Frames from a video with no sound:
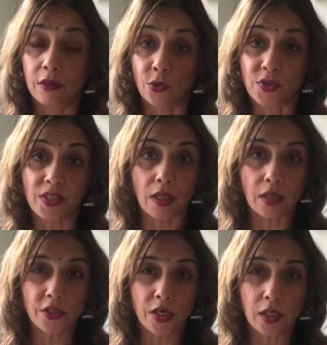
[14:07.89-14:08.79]
your sun
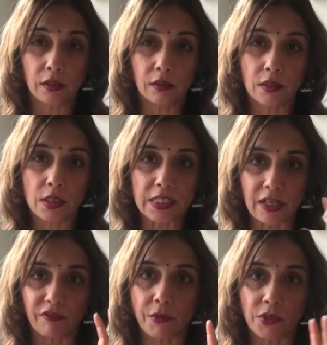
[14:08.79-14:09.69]
dasha, see
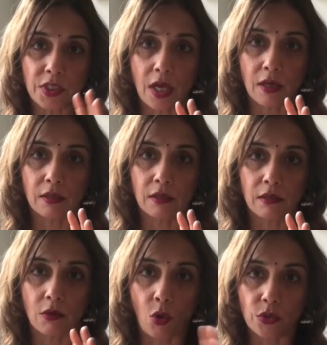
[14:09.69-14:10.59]
it from your sun
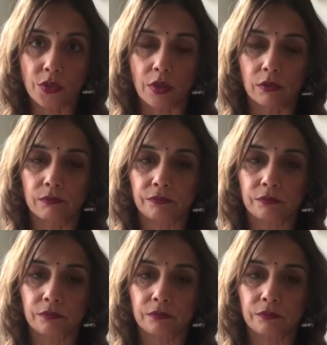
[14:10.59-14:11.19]
also.